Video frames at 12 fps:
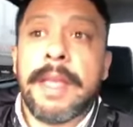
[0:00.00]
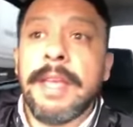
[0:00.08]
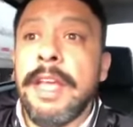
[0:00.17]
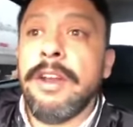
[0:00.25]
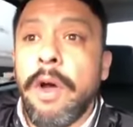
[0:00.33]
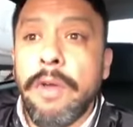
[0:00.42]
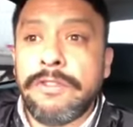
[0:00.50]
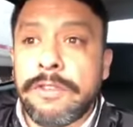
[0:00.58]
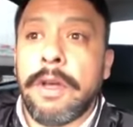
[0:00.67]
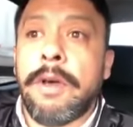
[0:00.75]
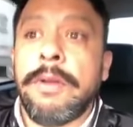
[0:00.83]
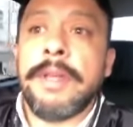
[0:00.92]
And
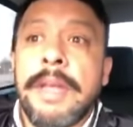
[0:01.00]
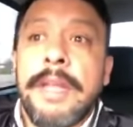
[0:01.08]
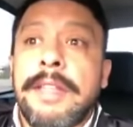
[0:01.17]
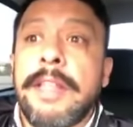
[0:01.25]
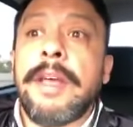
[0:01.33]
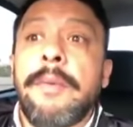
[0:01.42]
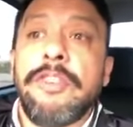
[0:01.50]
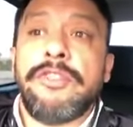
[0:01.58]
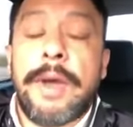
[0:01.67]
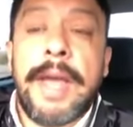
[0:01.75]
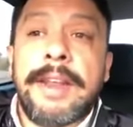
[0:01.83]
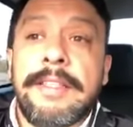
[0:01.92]
also that they were
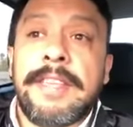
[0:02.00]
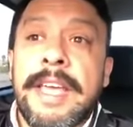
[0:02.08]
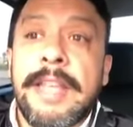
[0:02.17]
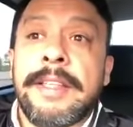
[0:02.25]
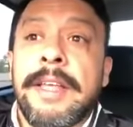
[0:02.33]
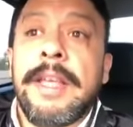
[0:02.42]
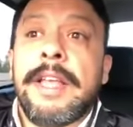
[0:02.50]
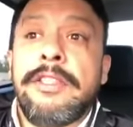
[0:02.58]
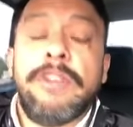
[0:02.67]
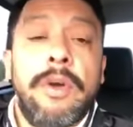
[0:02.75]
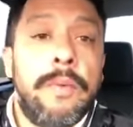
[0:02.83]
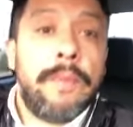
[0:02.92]
trying to take
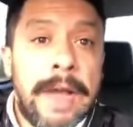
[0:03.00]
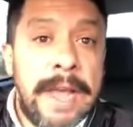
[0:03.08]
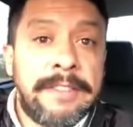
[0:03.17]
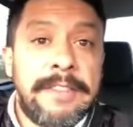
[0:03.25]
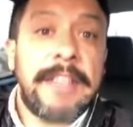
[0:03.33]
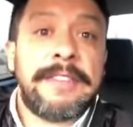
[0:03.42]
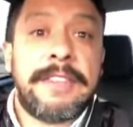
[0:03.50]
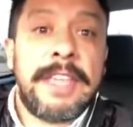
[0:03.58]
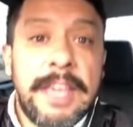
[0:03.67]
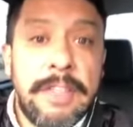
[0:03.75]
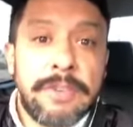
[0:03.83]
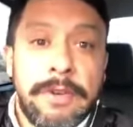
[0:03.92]
their rights as
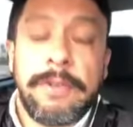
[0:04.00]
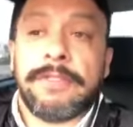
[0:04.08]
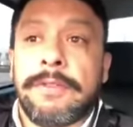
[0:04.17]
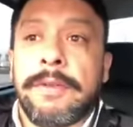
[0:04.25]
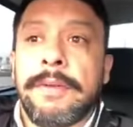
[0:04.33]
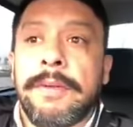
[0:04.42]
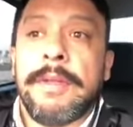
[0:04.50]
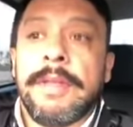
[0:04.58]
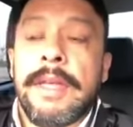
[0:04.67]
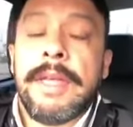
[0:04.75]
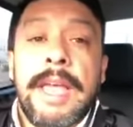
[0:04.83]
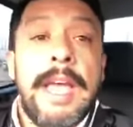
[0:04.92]
teachers.
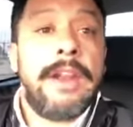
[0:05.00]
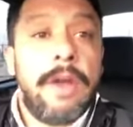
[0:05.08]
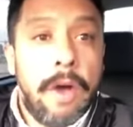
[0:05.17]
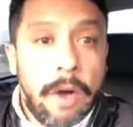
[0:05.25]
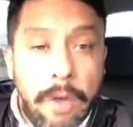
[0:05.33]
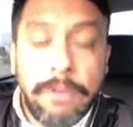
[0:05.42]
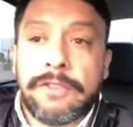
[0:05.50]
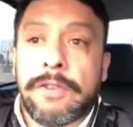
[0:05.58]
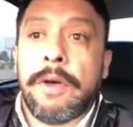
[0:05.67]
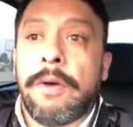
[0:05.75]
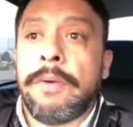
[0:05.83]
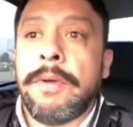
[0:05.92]
And
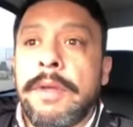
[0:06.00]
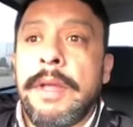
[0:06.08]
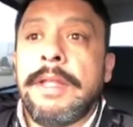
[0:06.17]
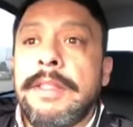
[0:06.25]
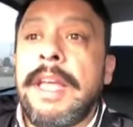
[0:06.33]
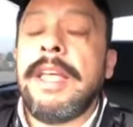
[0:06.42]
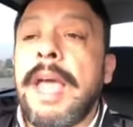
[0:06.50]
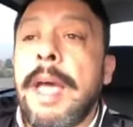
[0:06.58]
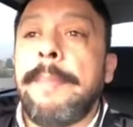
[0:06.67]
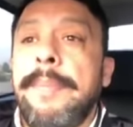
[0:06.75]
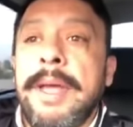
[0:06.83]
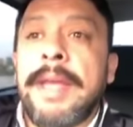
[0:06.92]
also they
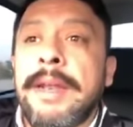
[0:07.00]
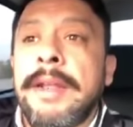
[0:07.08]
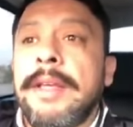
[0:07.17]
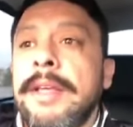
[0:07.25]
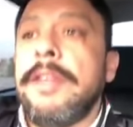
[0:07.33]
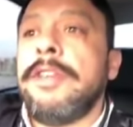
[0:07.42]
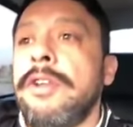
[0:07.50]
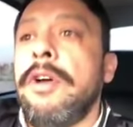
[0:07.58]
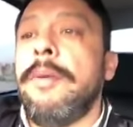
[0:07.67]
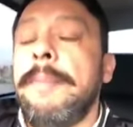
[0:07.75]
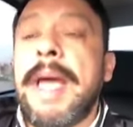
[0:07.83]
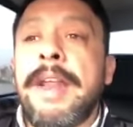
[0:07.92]
have been, you
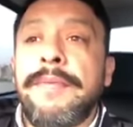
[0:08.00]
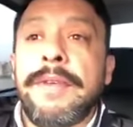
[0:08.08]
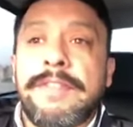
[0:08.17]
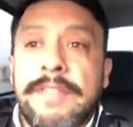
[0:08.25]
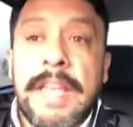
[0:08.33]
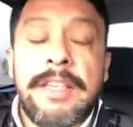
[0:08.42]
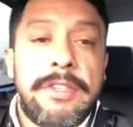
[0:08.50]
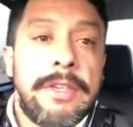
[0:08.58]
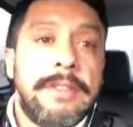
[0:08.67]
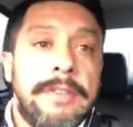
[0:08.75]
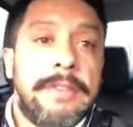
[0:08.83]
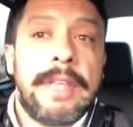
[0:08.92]
know,
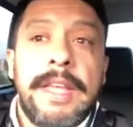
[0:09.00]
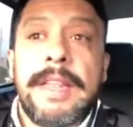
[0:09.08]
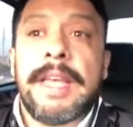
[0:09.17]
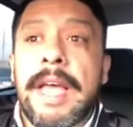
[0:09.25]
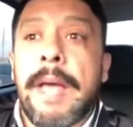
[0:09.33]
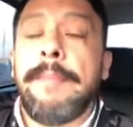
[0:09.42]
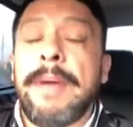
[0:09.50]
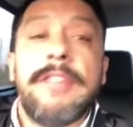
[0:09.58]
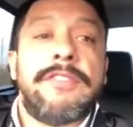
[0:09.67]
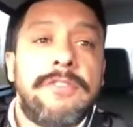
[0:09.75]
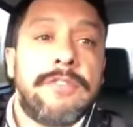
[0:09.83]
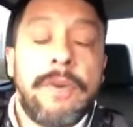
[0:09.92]
manifestations and they have been
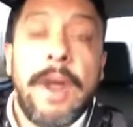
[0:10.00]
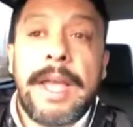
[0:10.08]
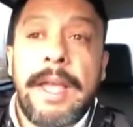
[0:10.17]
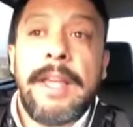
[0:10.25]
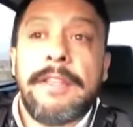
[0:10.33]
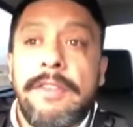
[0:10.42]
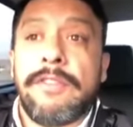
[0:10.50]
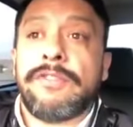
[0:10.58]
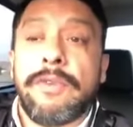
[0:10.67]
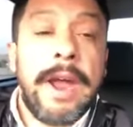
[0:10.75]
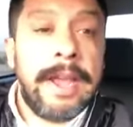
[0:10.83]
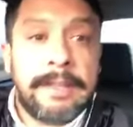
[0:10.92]

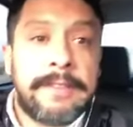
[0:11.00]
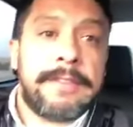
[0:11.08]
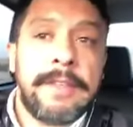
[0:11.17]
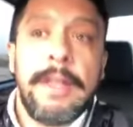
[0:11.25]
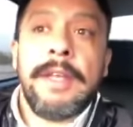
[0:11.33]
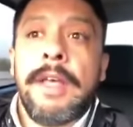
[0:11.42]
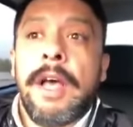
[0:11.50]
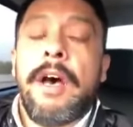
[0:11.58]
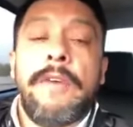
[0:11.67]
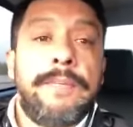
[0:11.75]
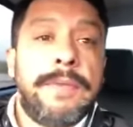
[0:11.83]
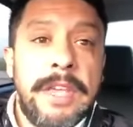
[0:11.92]
strikes
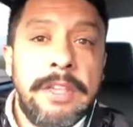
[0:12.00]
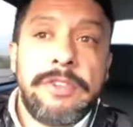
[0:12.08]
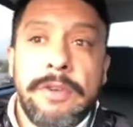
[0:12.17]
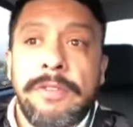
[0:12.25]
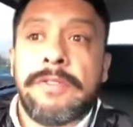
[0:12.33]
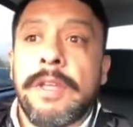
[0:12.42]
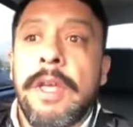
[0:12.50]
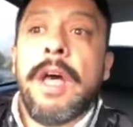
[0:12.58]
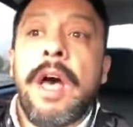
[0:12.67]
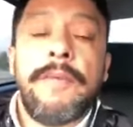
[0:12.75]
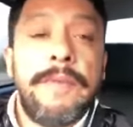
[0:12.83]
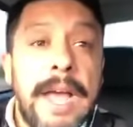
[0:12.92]
of teachers
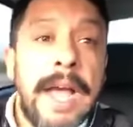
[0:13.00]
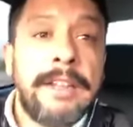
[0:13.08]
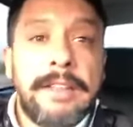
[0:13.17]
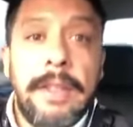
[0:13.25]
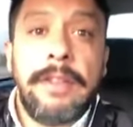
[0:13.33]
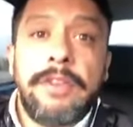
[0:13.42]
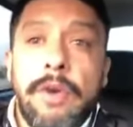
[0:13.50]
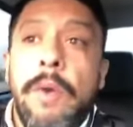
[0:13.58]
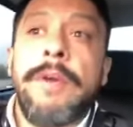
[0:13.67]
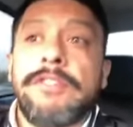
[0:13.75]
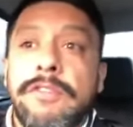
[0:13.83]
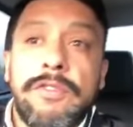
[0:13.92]
of not
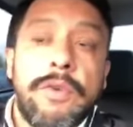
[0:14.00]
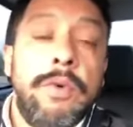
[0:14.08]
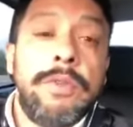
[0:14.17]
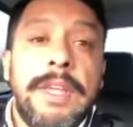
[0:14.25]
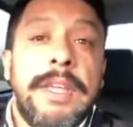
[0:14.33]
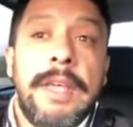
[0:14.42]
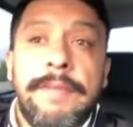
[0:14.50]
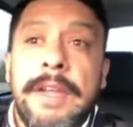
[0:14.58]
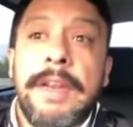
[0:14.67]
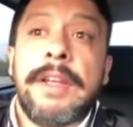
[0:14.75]
going to school and giving